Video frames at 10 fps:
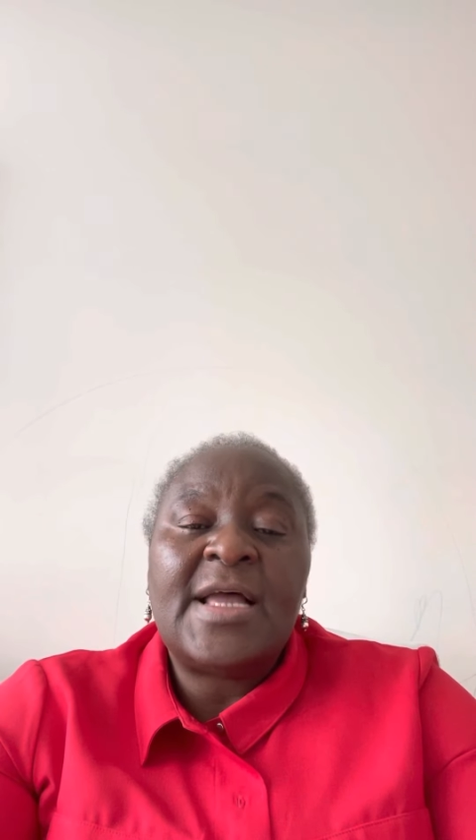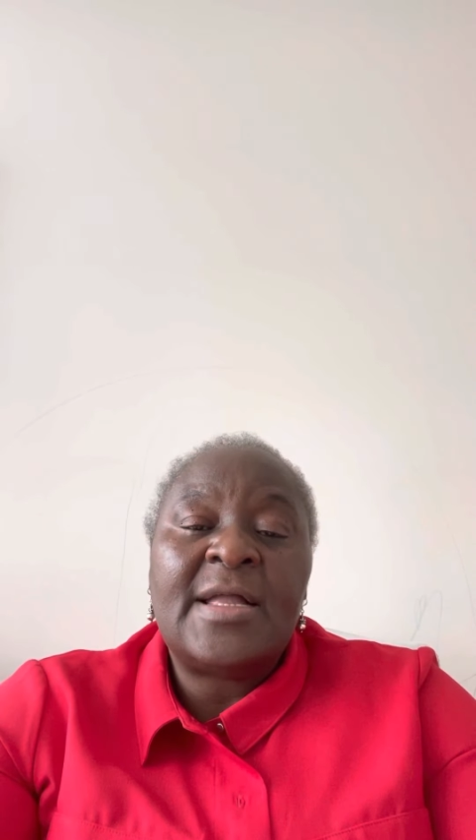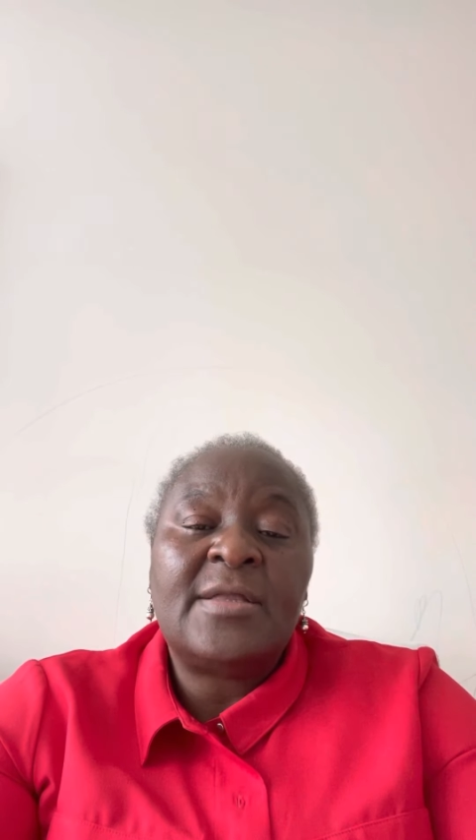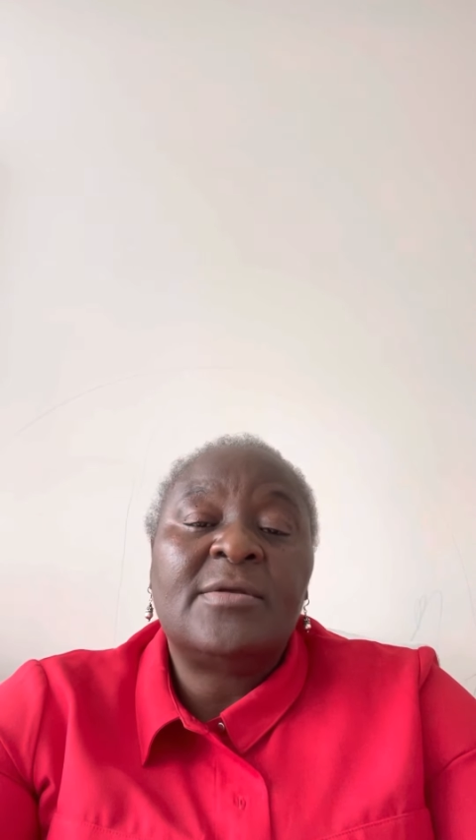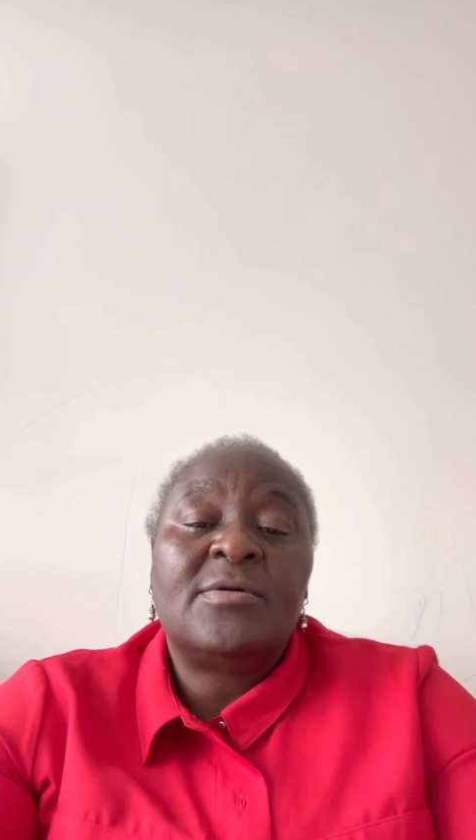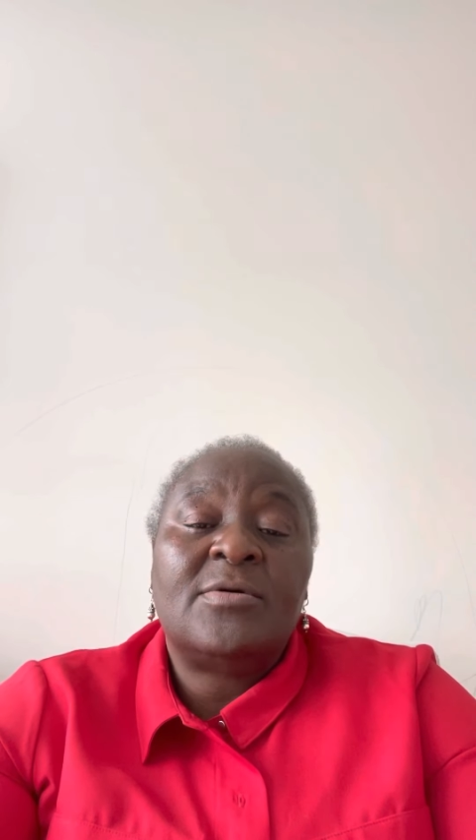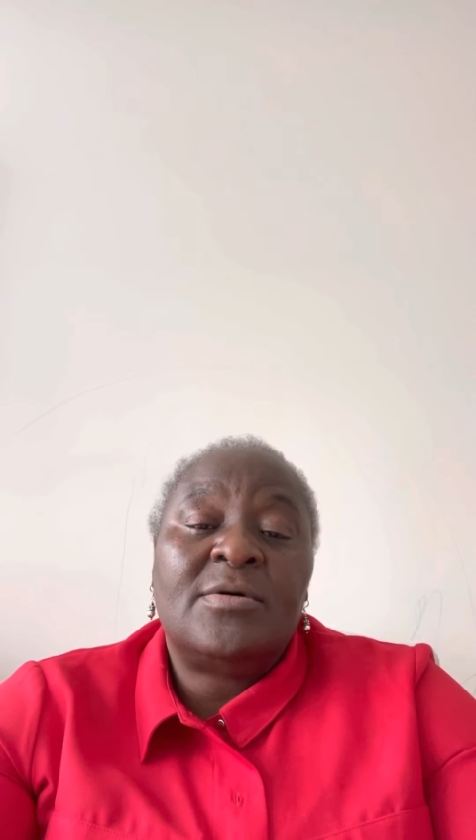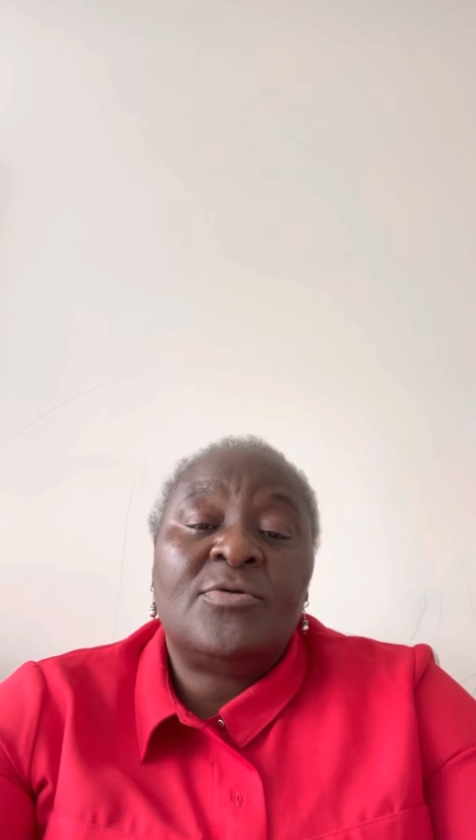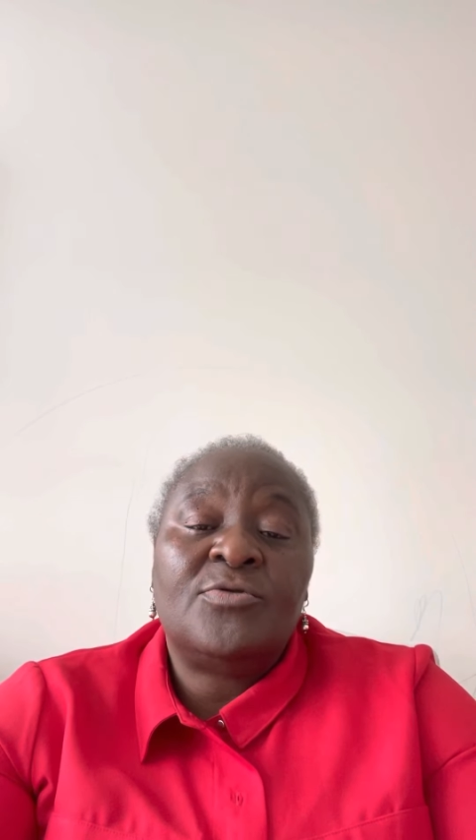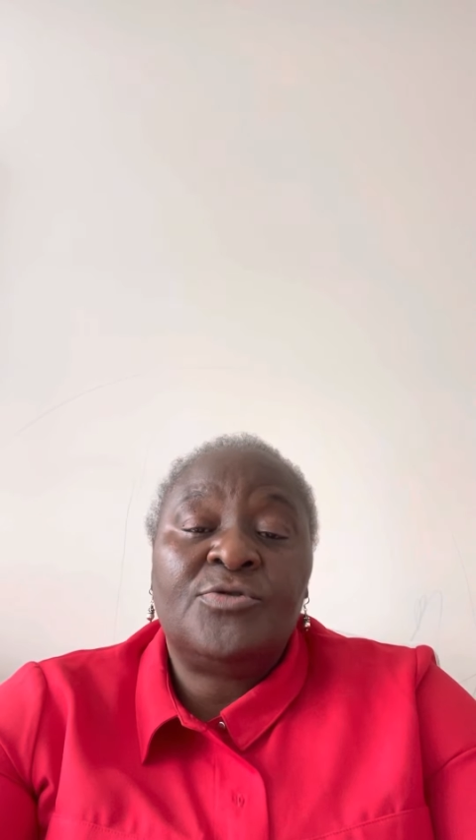and
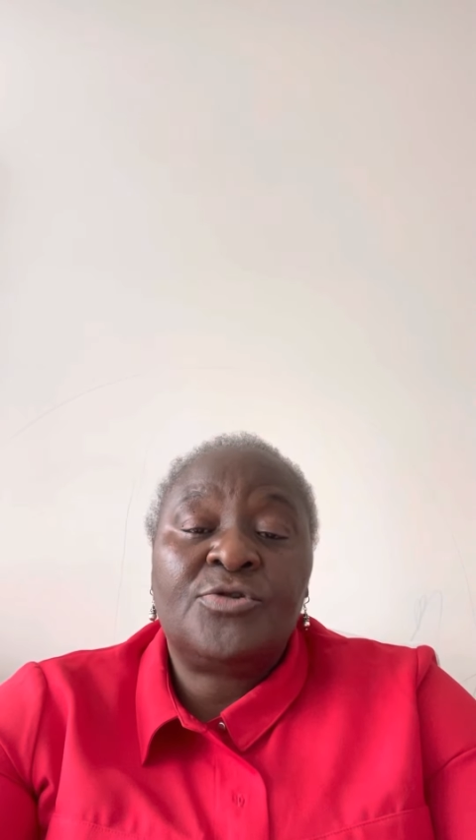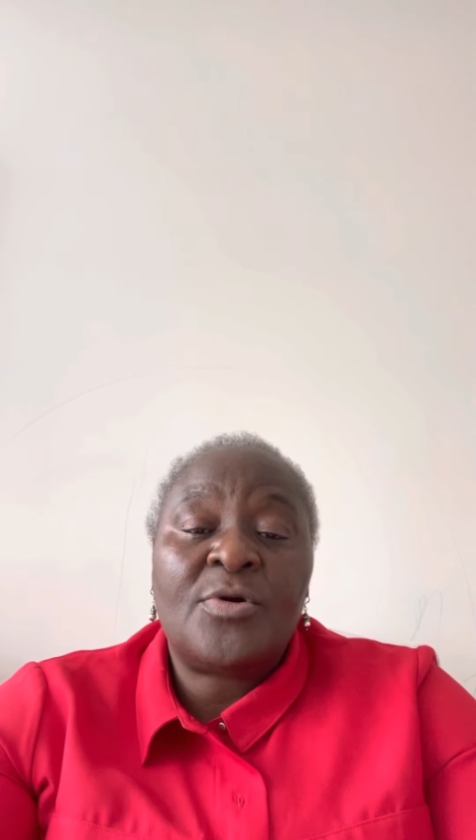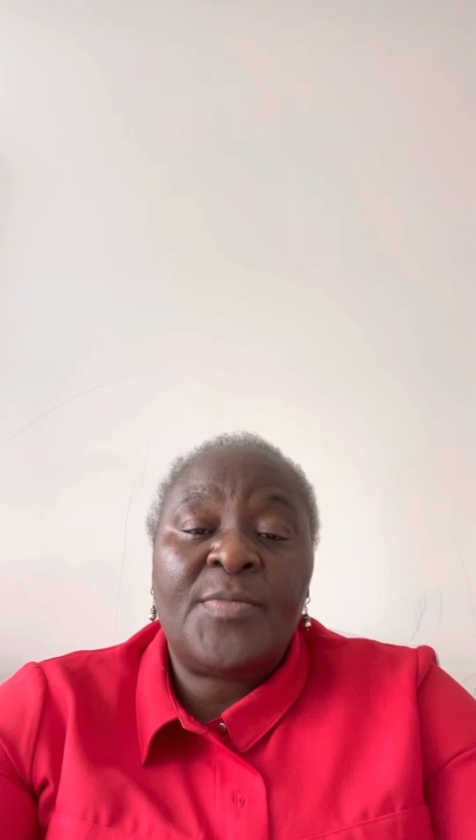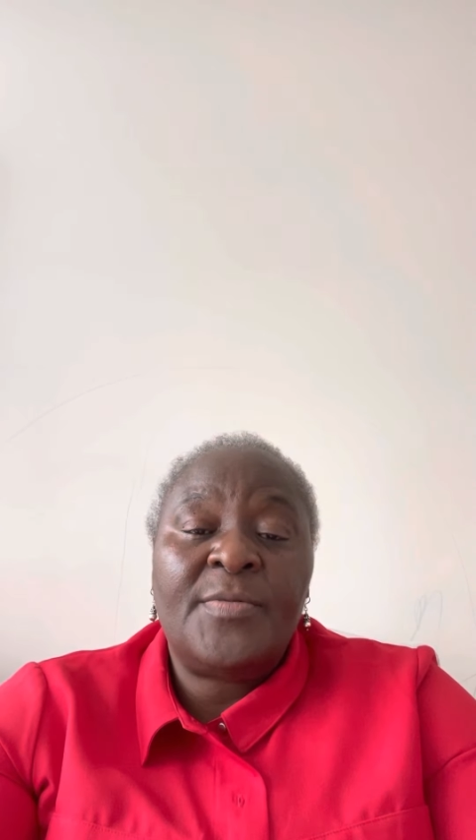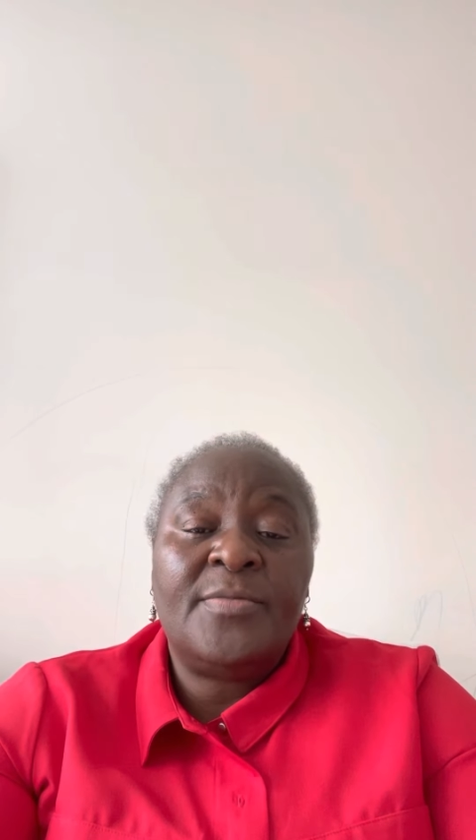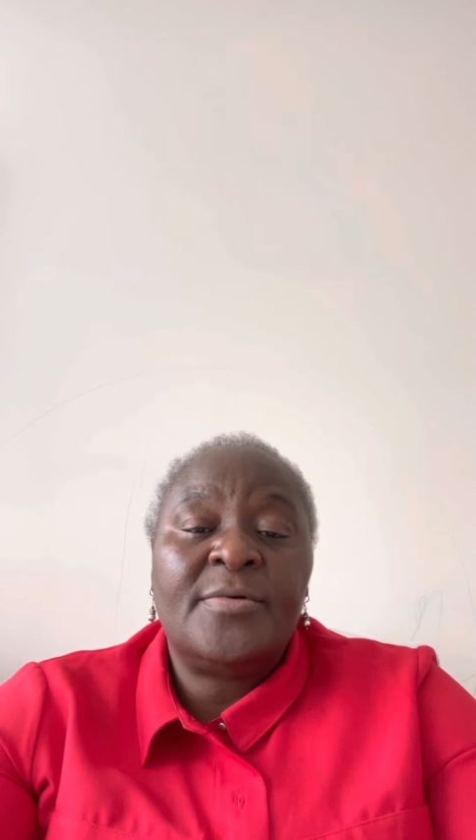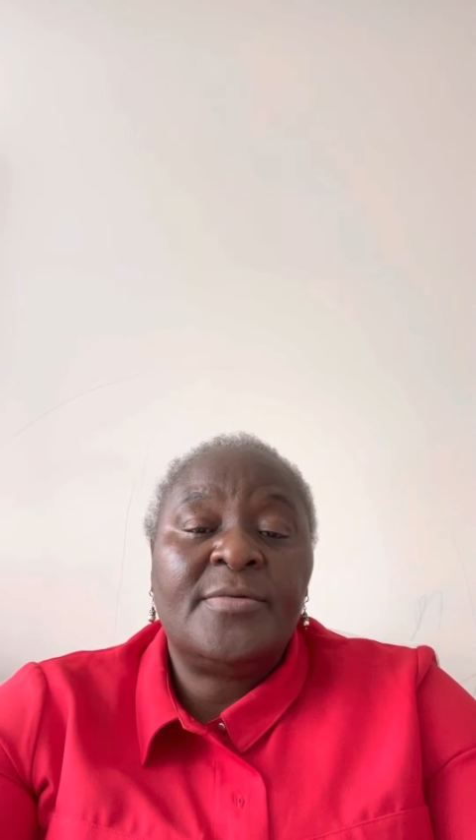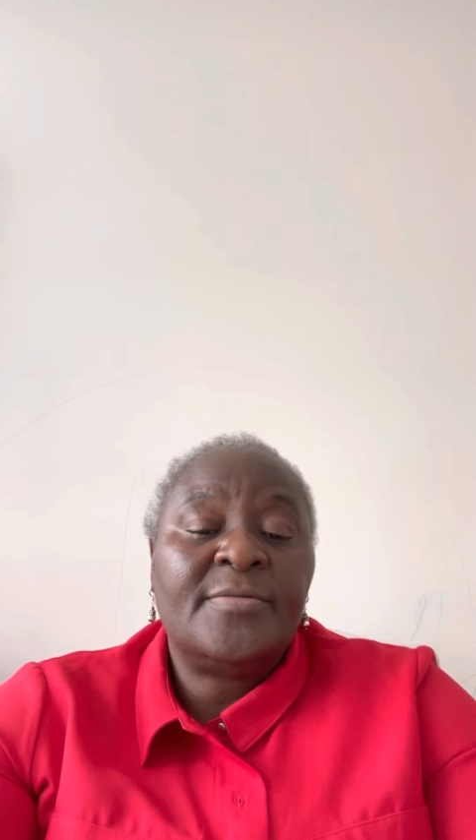unstoppable?